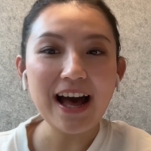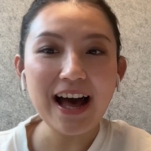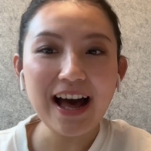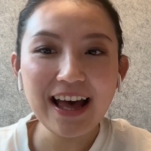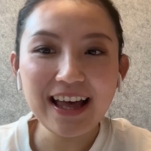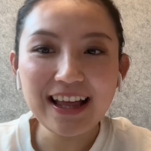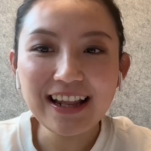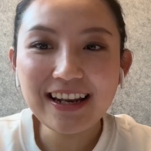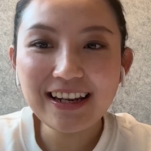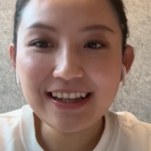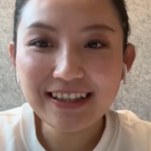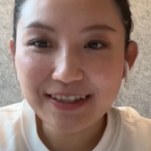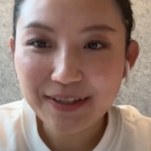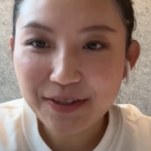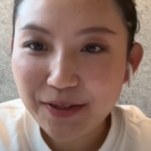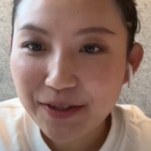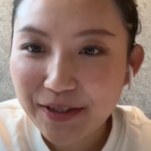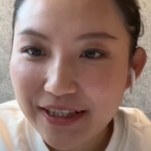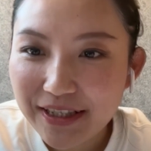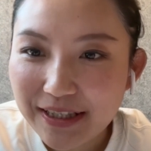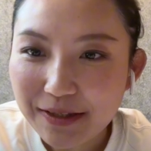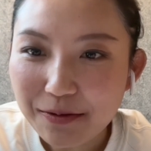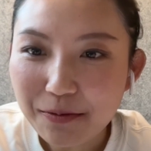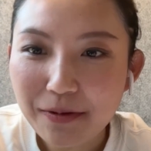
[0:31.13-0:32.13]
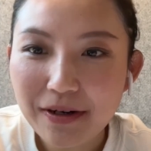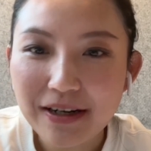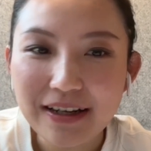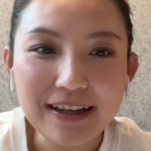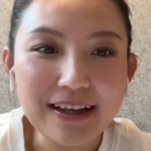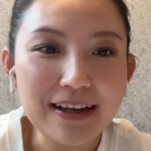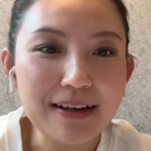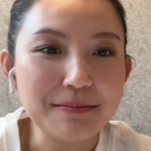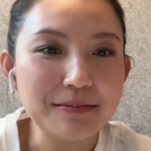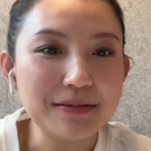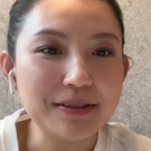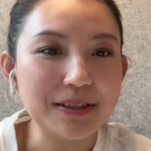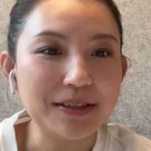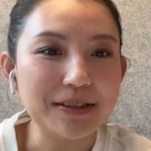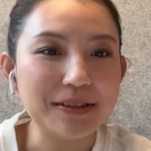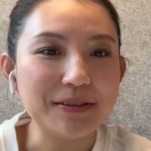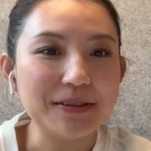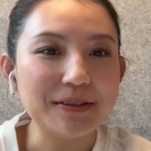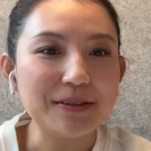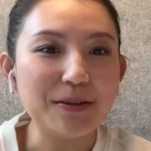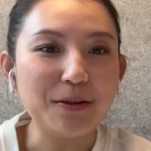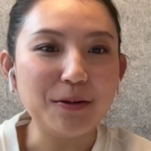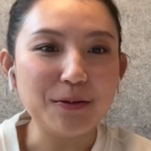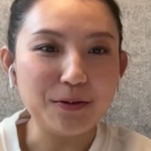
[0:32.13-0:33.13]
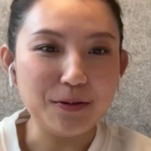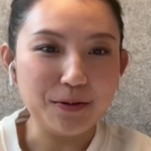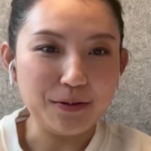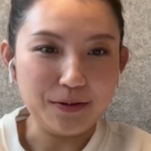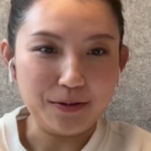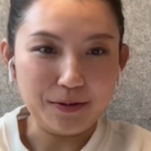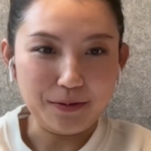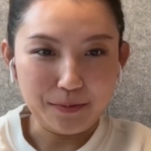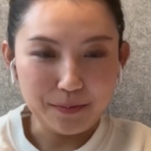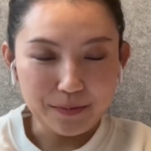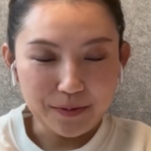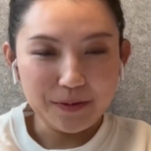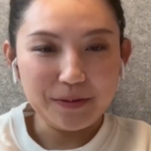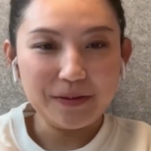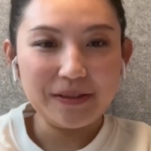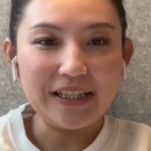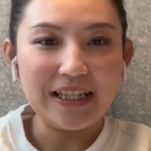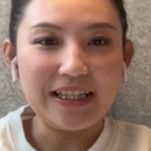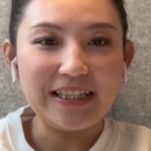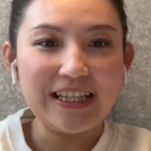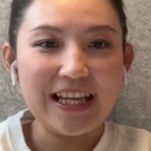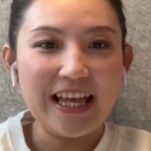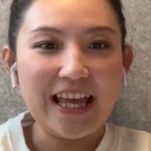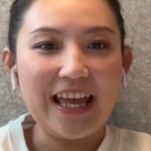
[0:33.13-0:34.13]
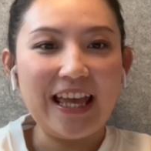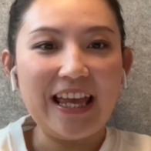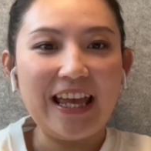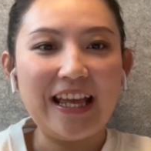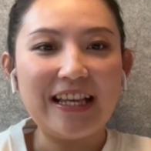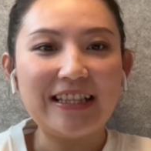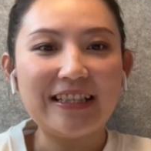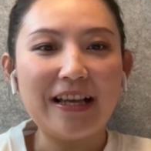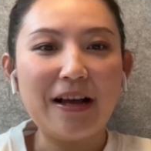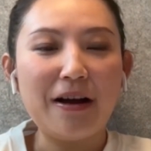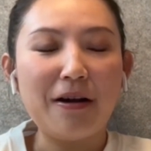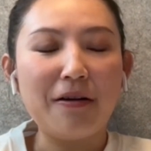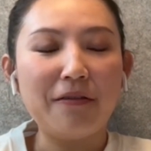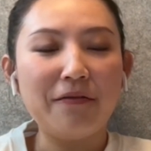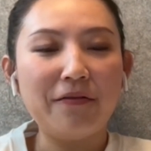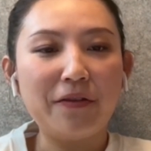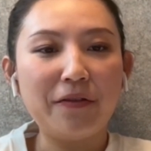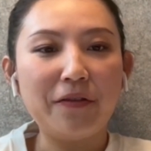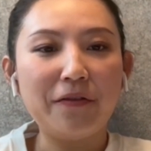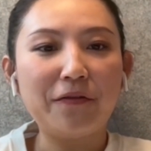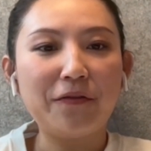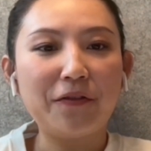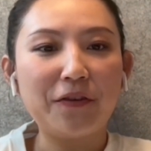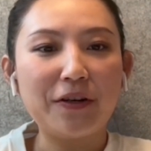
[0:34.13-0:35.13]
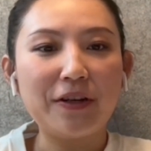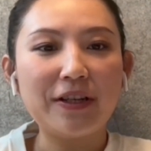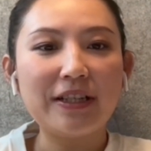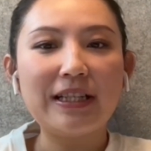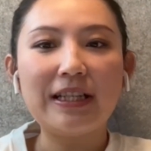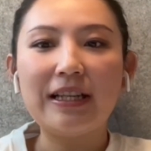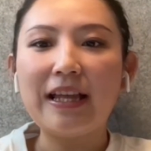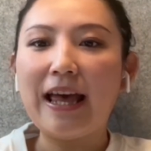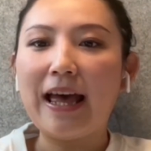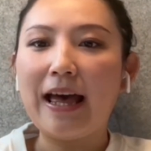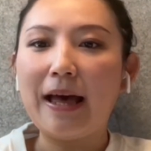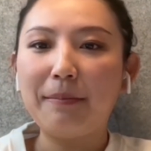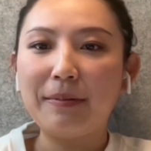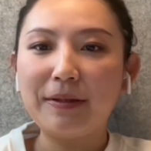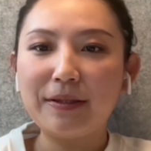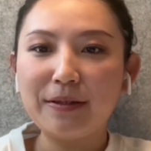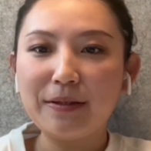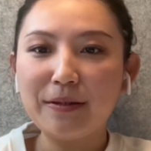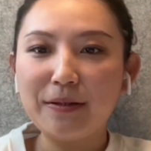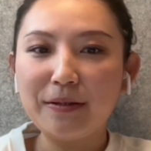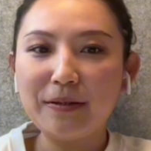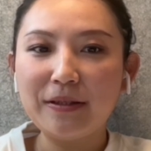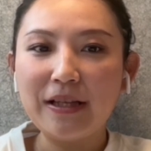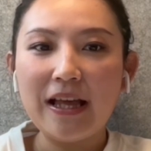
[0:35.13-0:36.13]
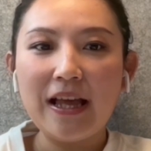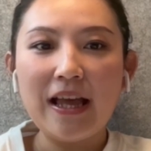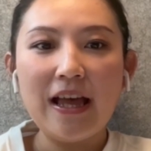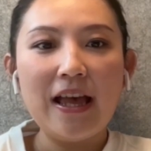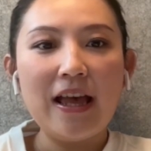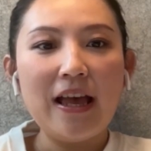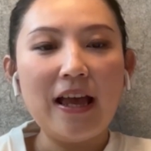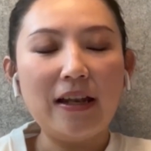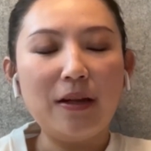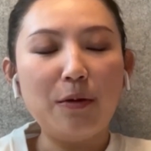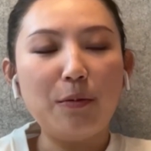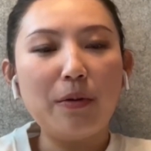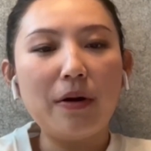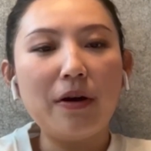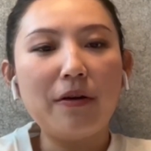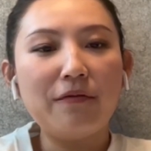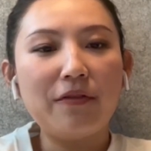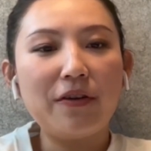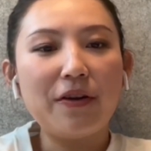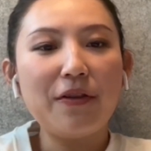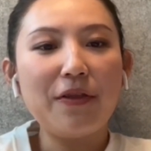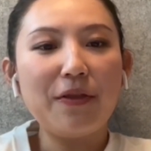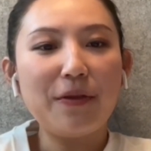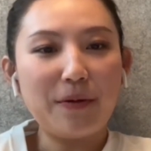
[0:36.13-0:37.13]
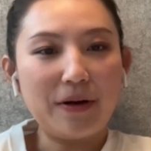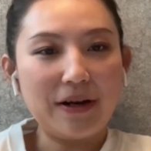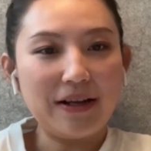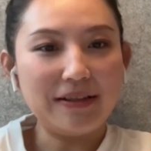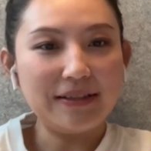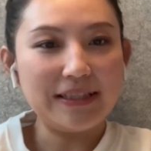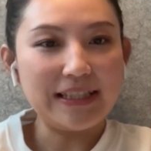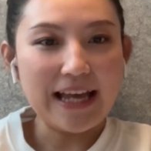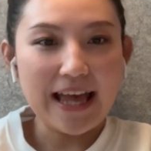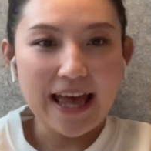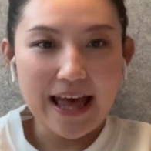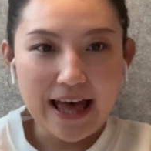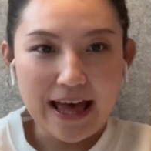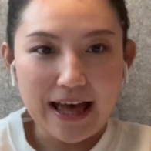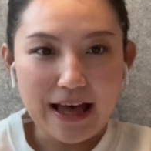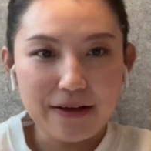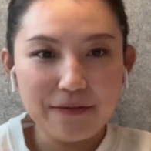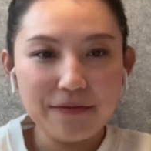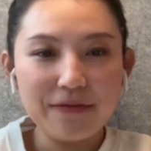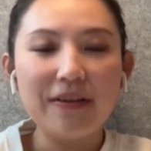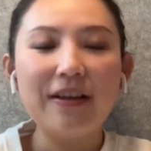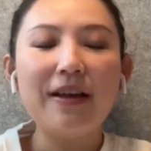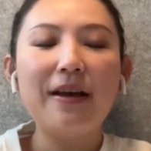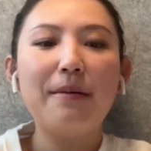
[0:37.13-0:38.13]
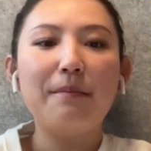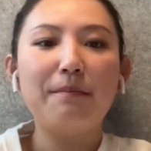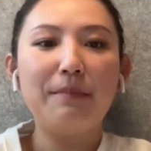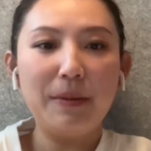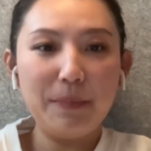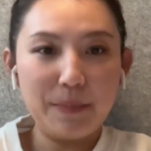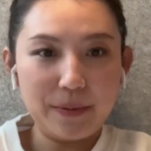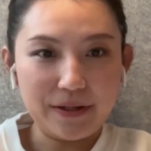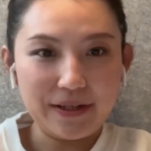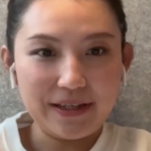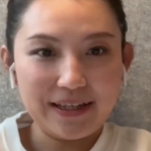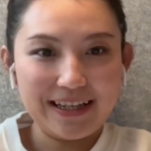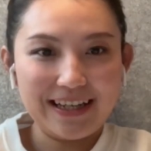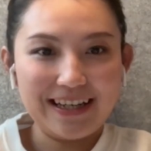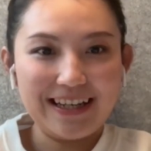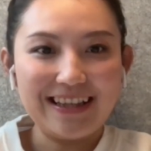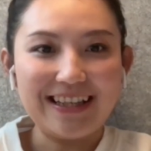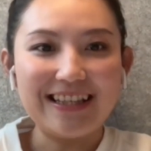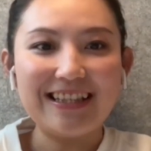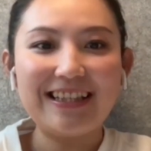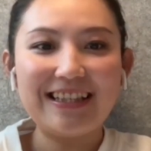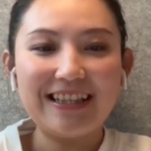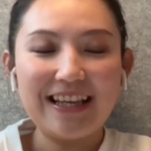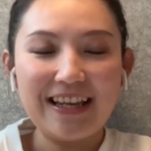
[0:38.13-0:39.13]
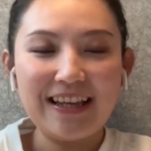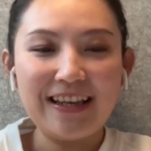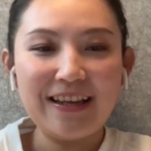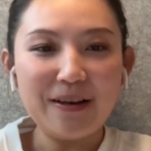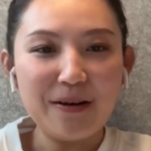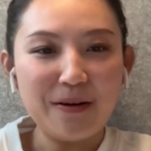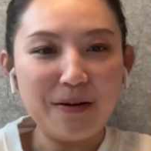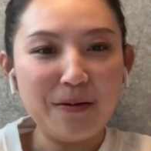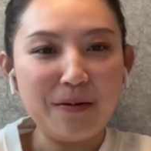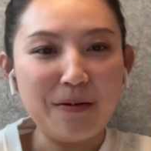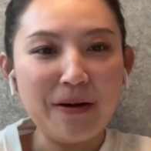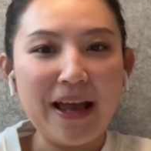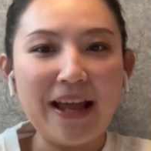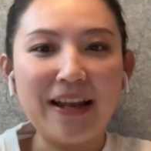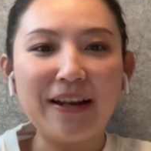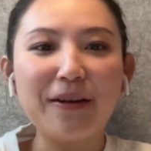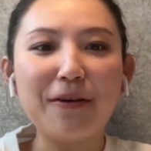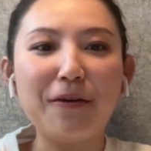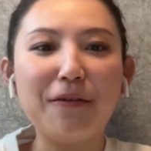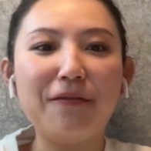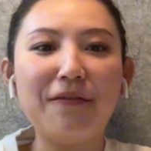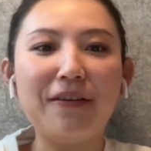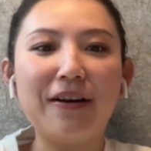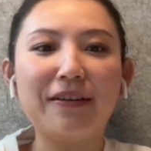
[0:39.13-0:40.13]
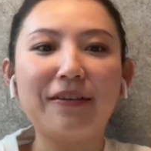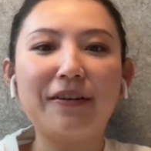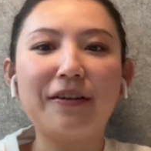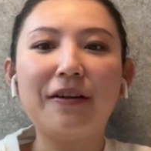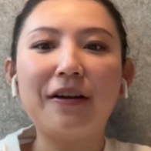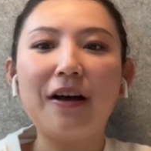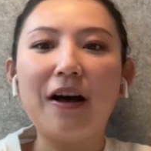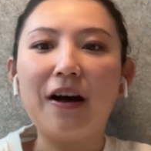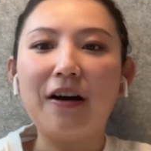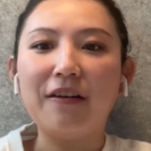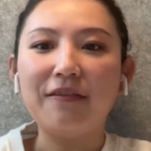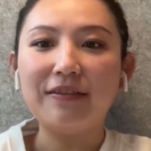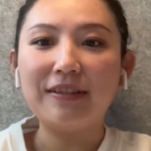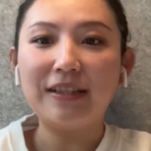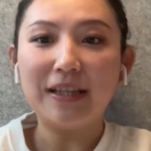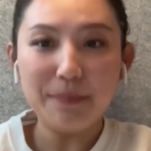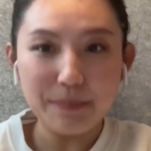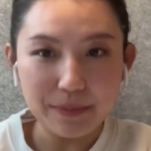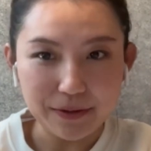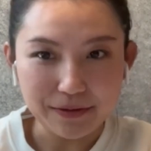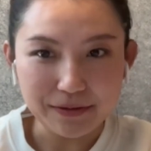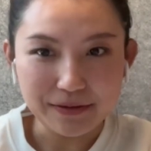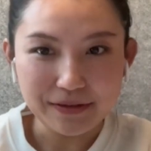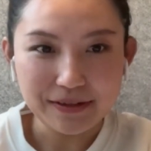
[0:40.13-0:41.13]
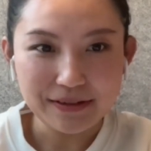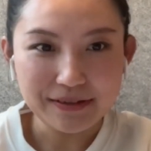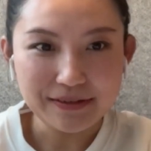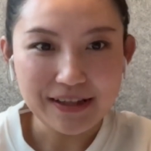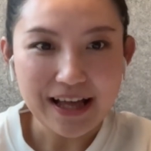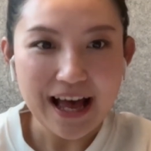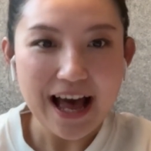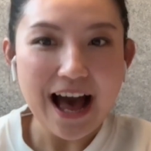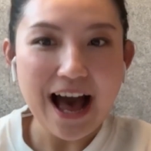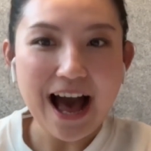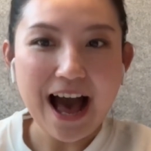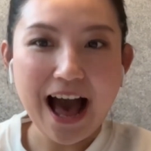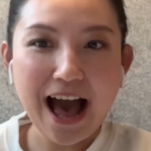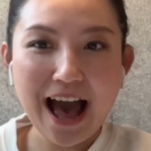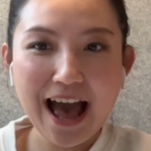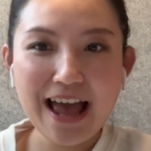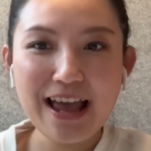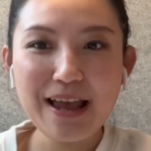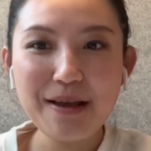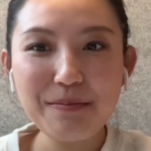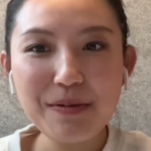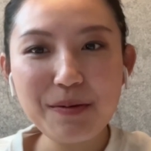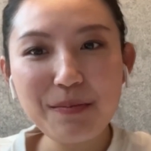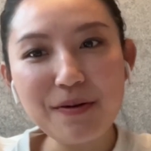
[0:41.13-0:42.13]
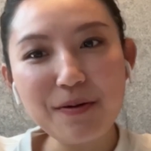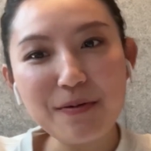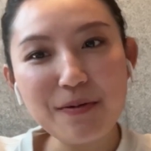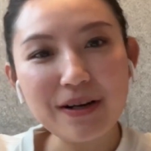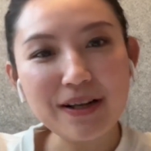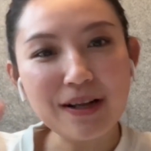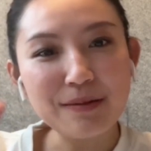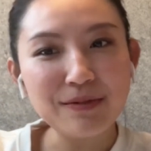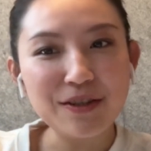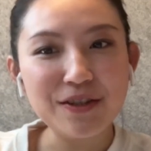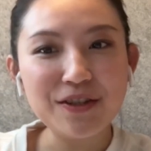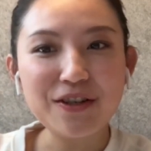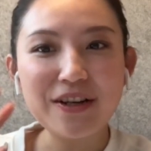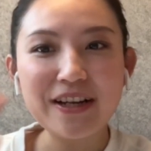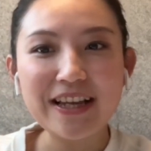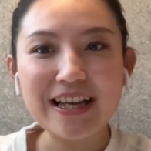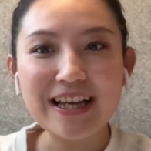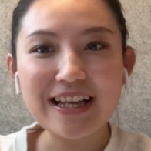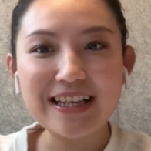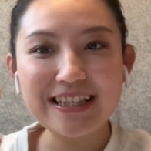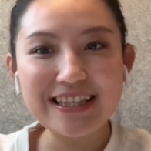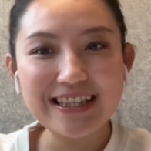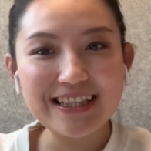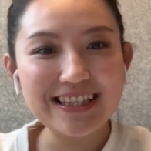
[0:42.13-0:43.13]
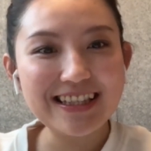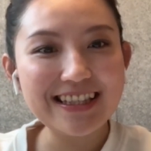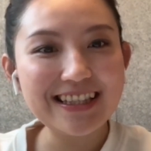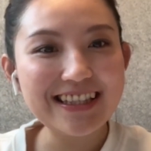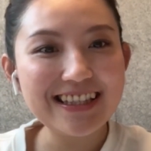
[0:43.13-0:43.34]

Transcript: Hi, listeners. Welcome to GoGoGlobal. Today is our very first episode, and we're very thrilled to have Bieber, the CEO and co-founder of Teable. Hi, Bieber. Welcome to join us.